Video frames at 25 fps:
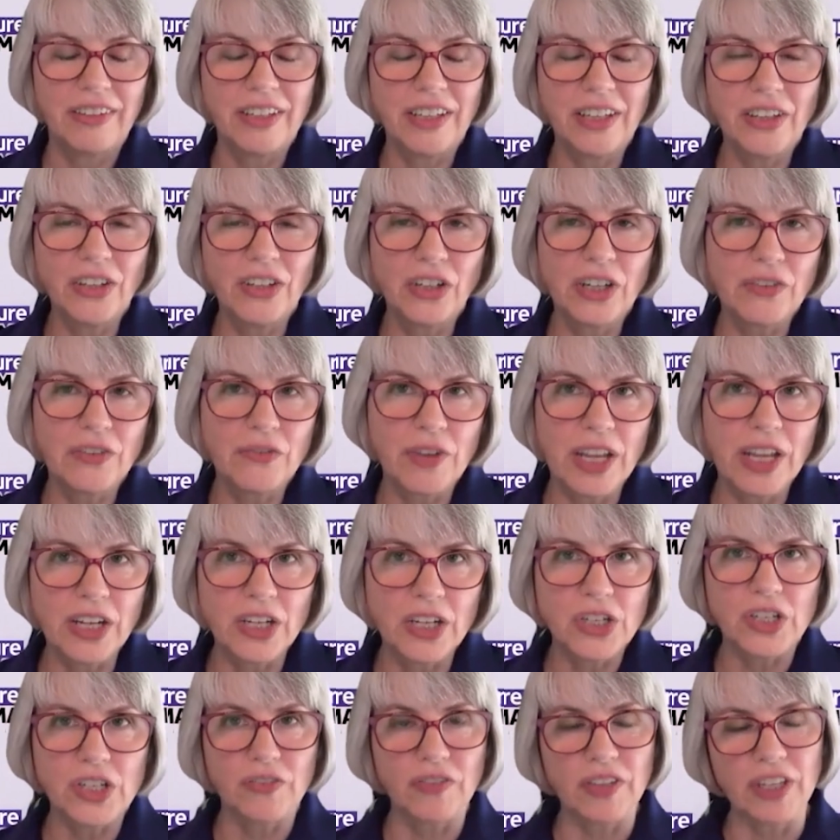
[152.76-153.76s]
The other
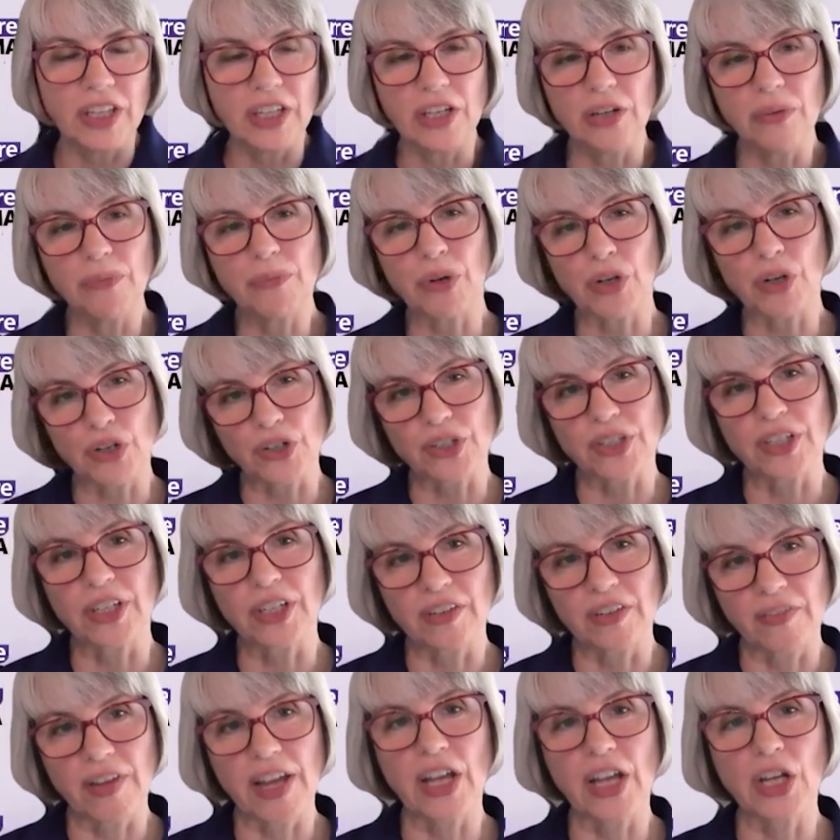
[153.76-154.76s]
advantage of the in-person
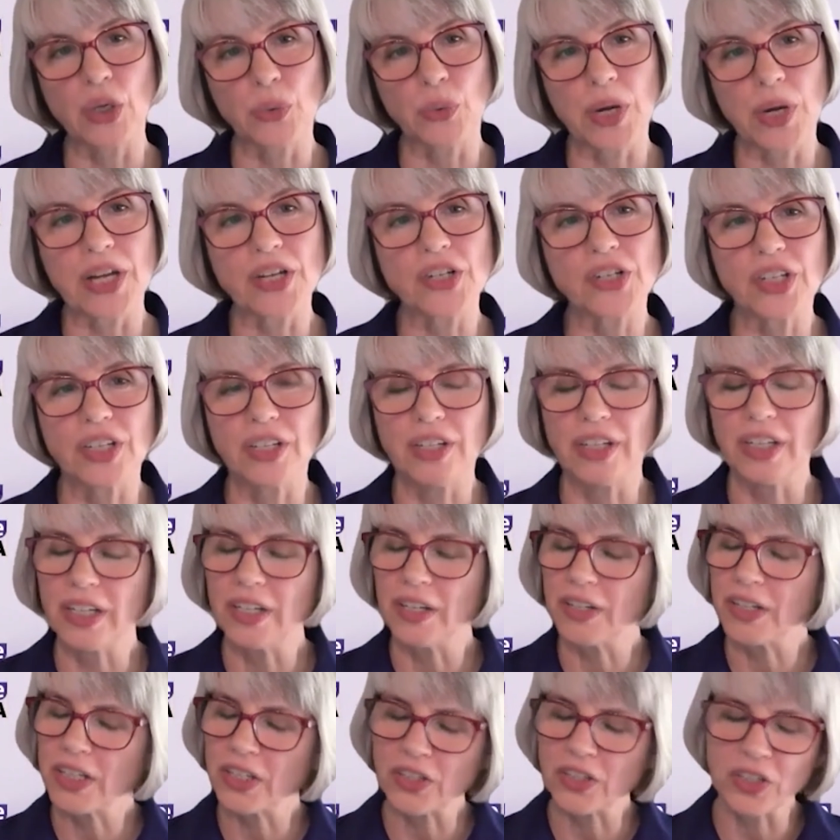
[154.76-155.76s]
evaluation, in
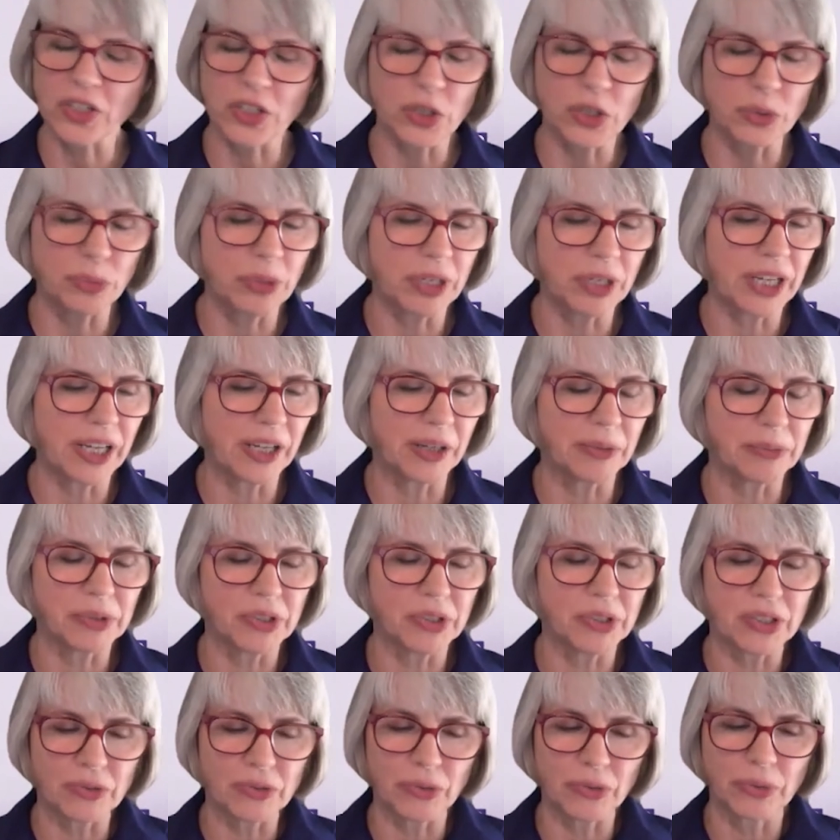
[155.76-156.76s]
addition to being able
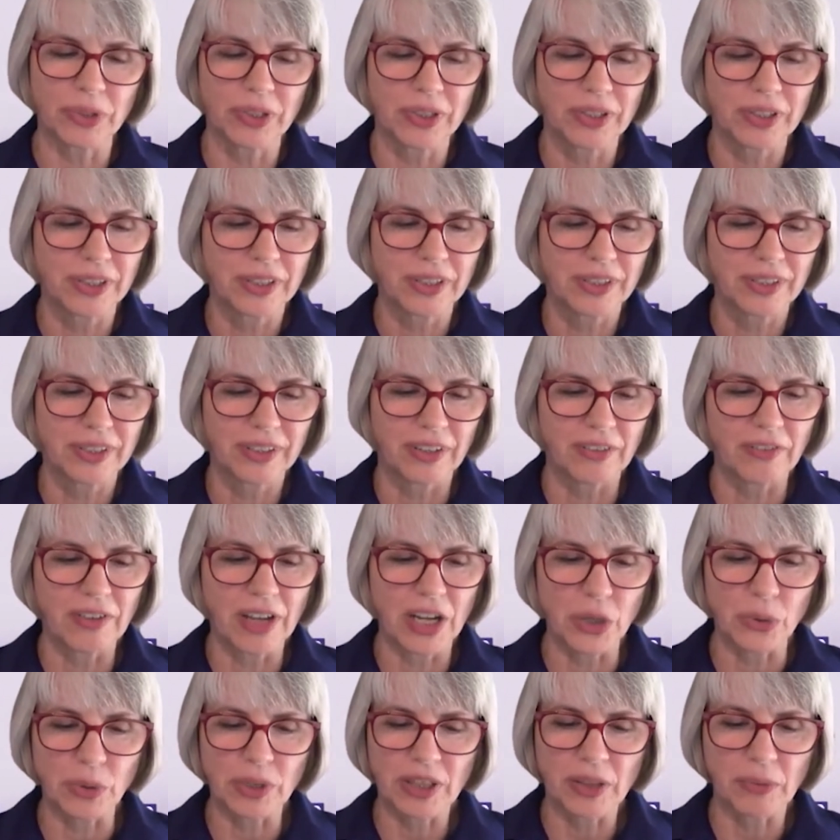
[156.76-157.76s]
to
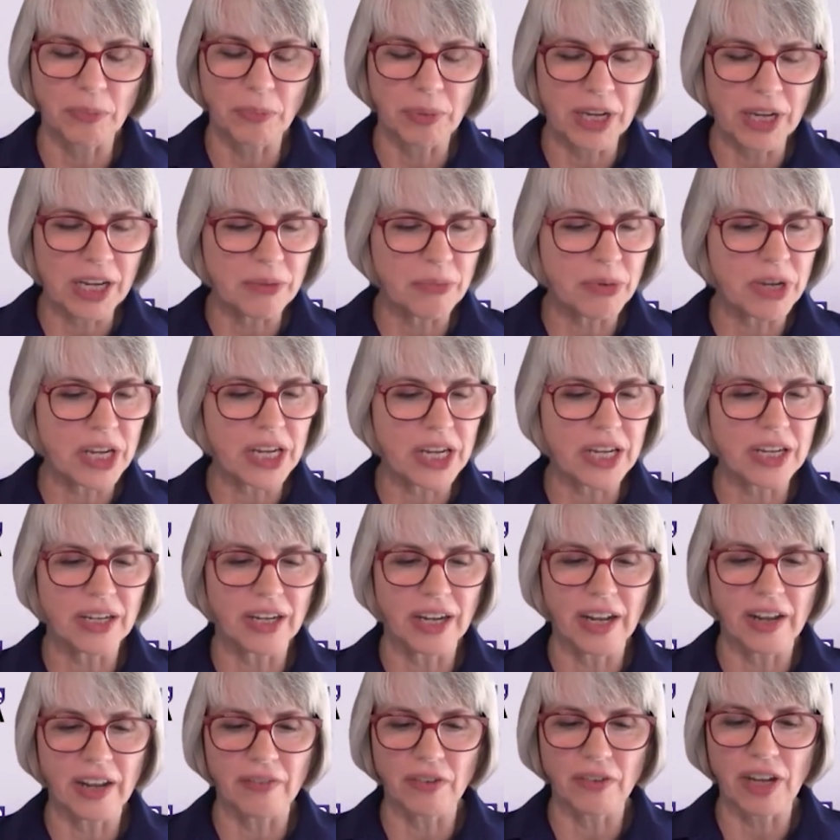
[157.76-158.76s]
evaluate the baby and
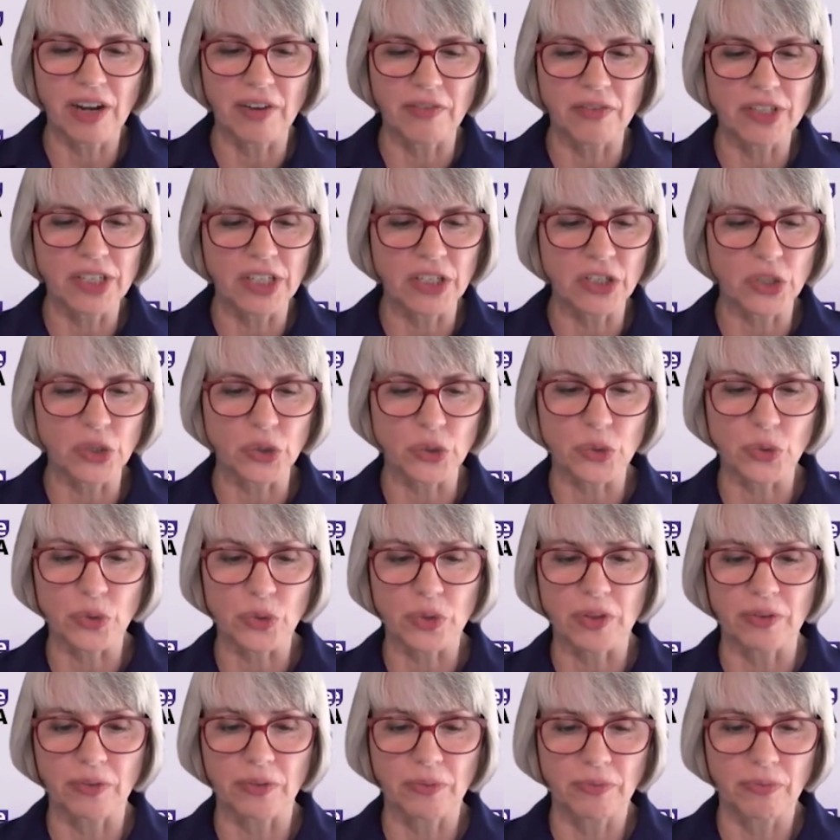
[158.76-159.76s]
have conversations with
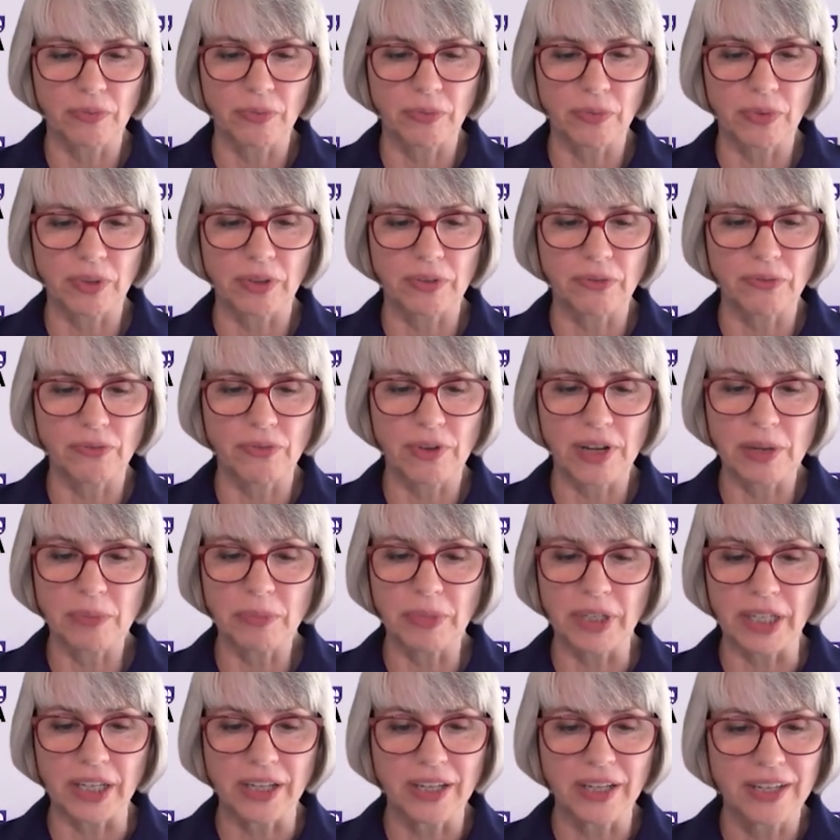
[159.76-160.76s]
the
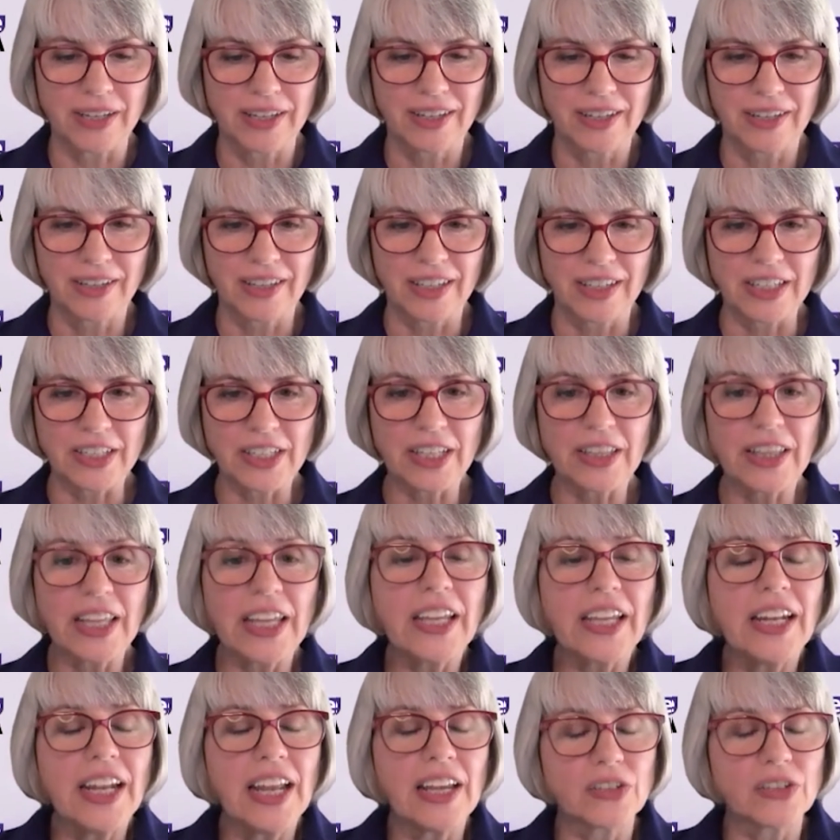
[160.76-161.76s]
family, is that they
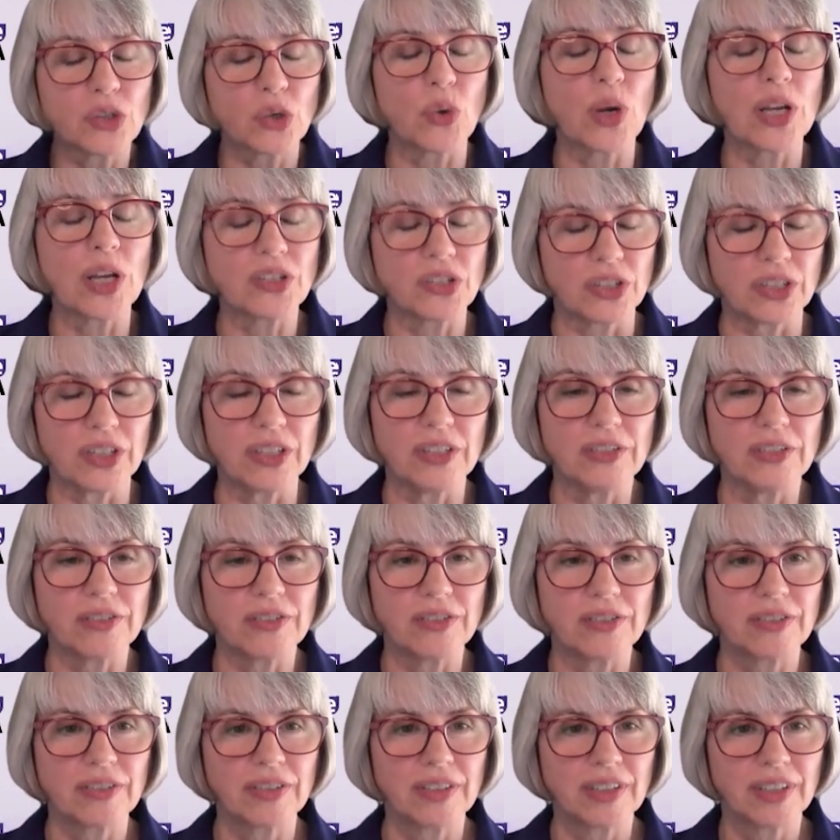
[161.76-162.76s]
can ask
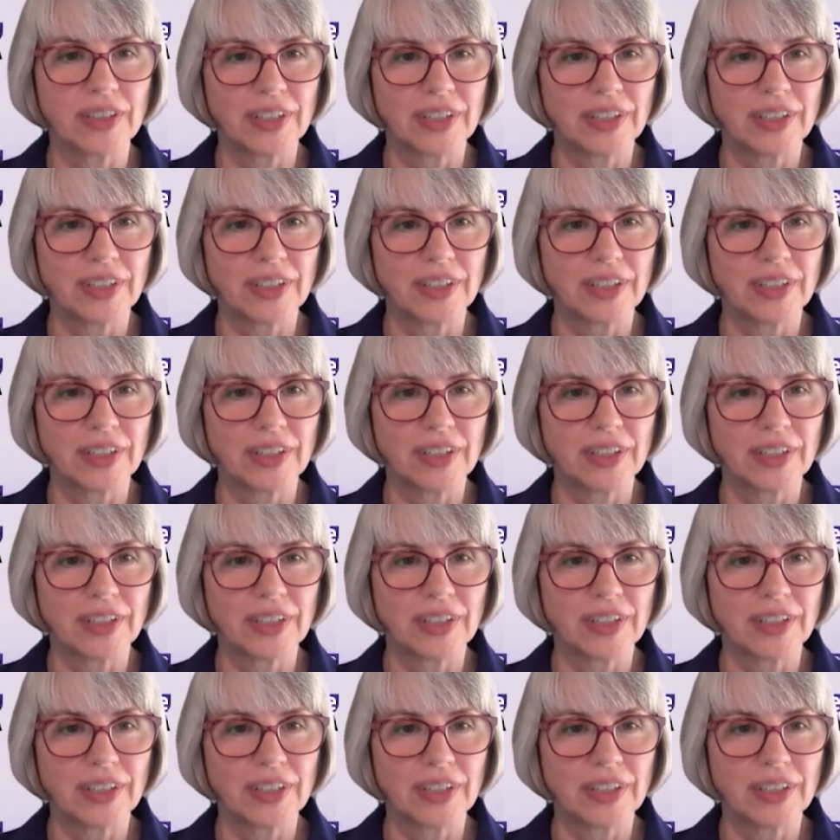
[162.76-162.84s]
questions.